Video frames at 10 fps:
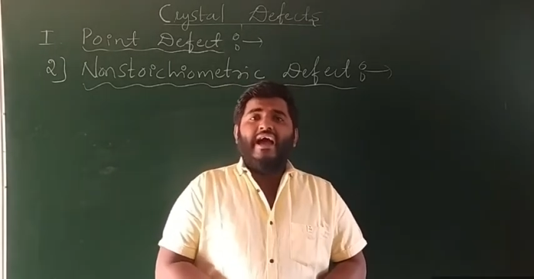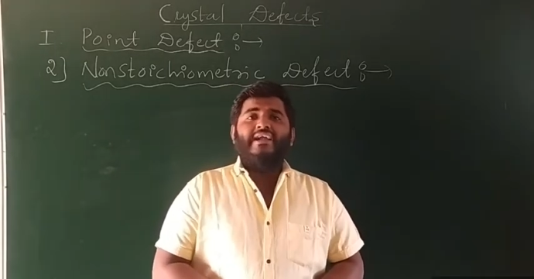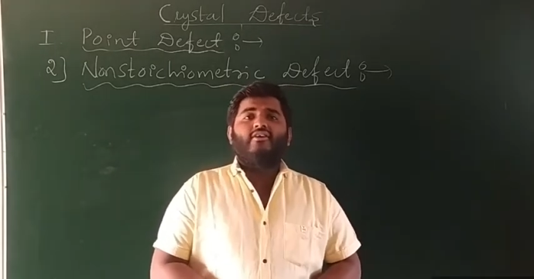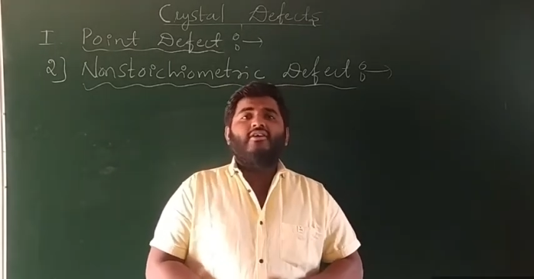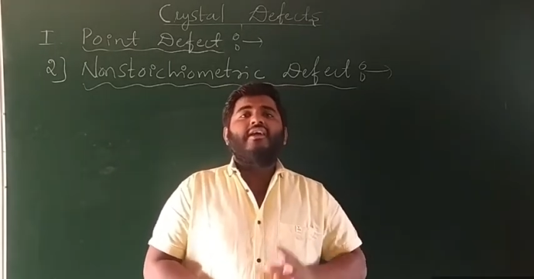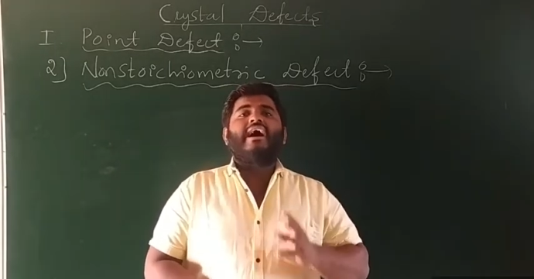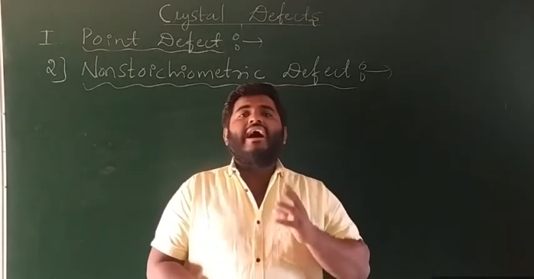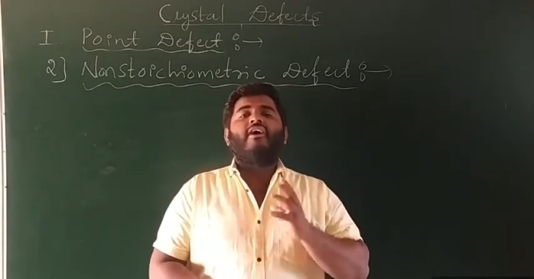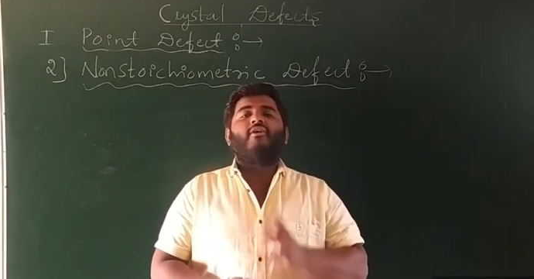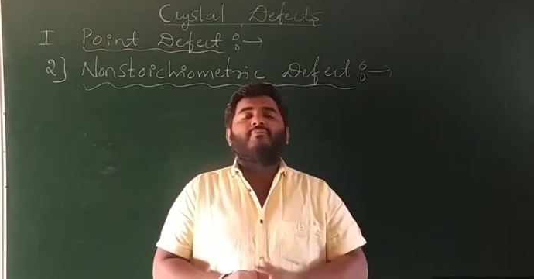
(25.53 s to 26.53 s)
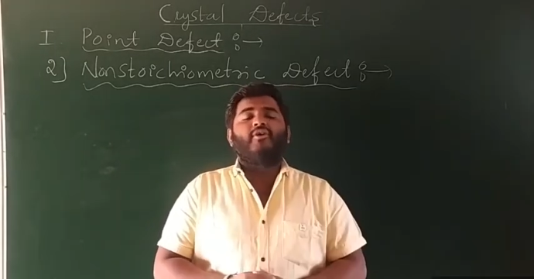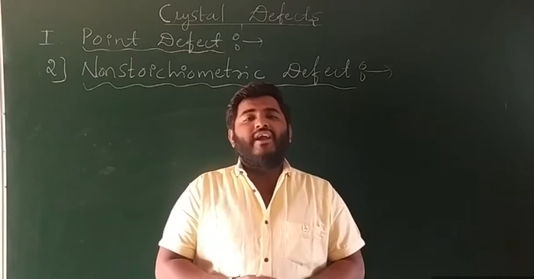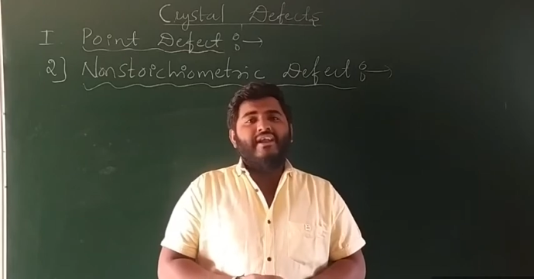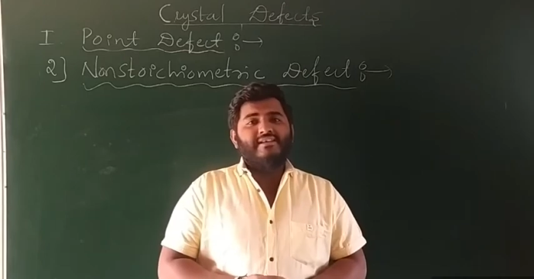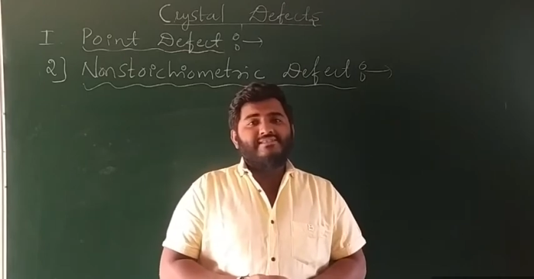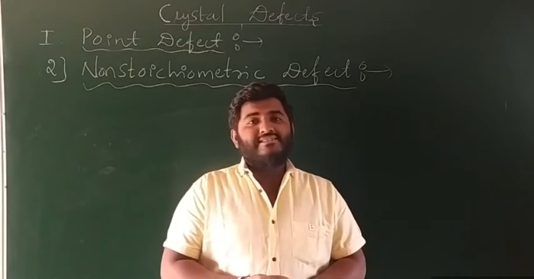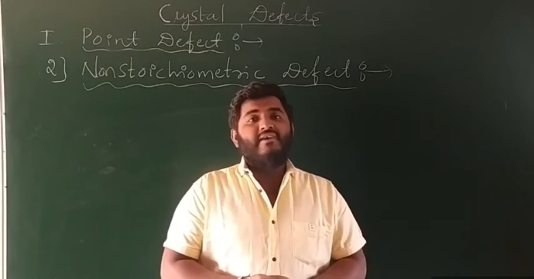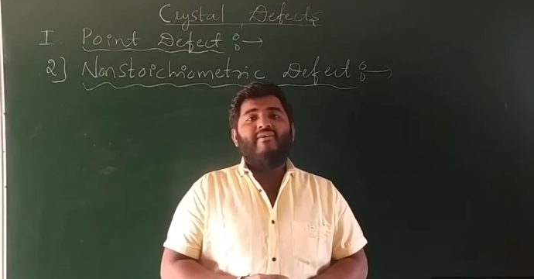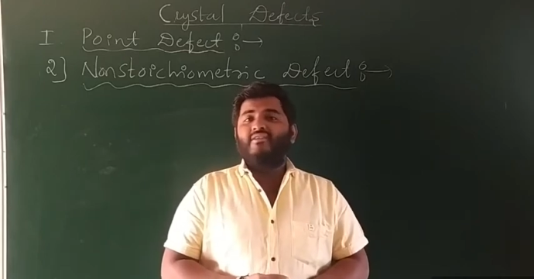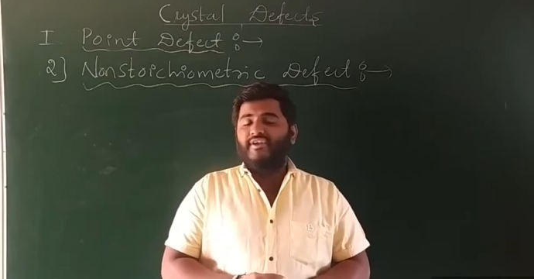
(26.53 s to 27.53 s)
and already I have uploaded
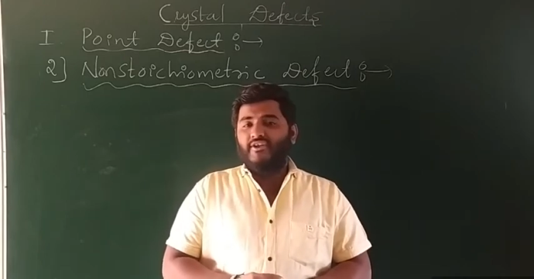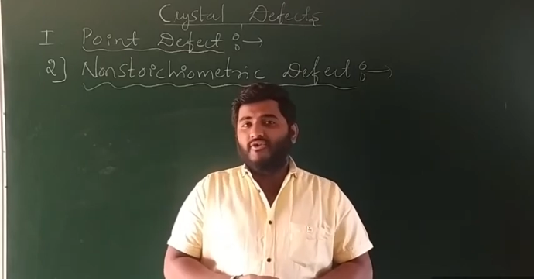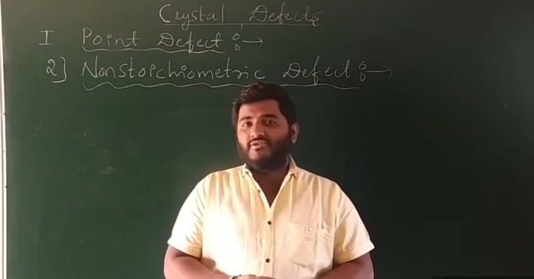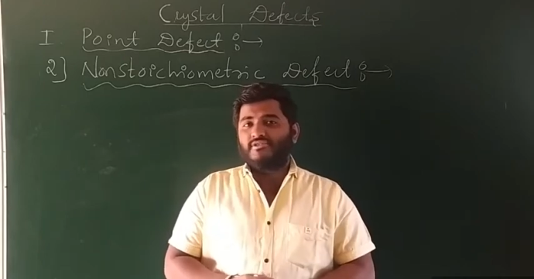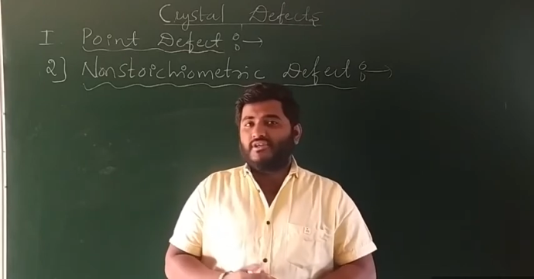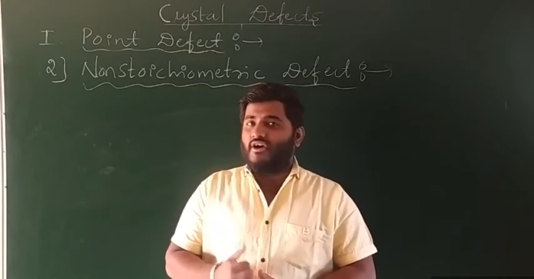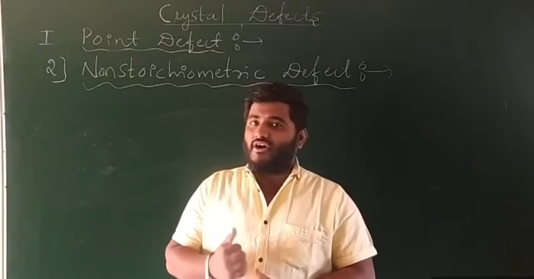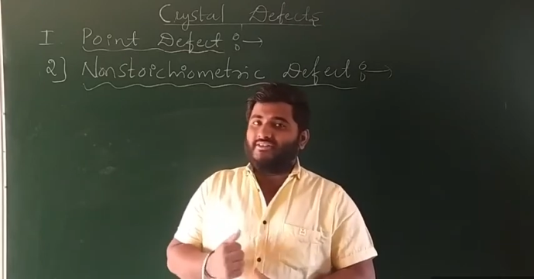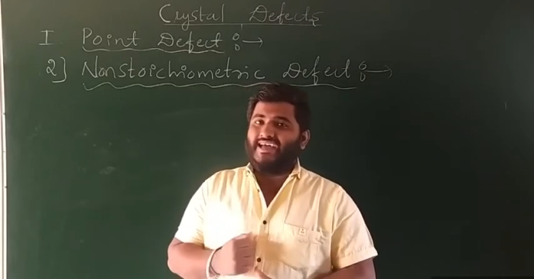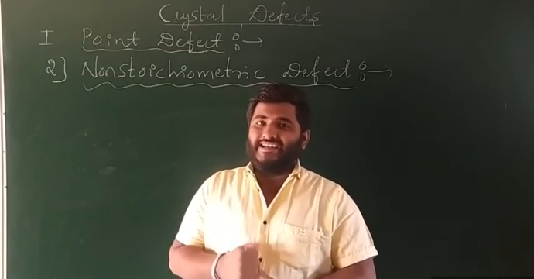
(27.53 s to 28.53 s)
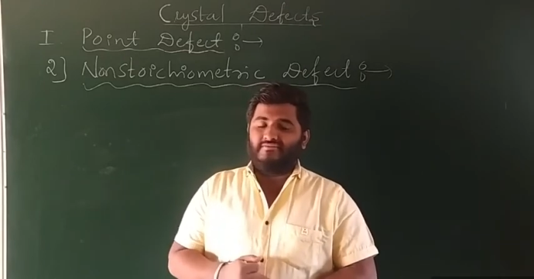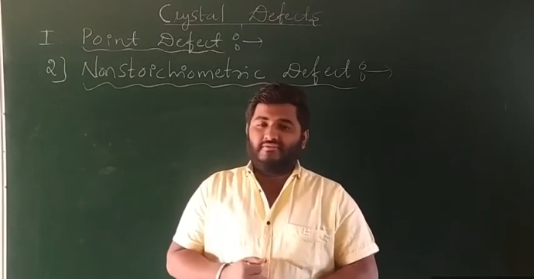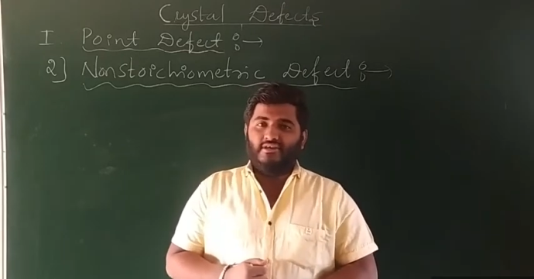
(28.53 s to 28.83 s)
7 videos on that.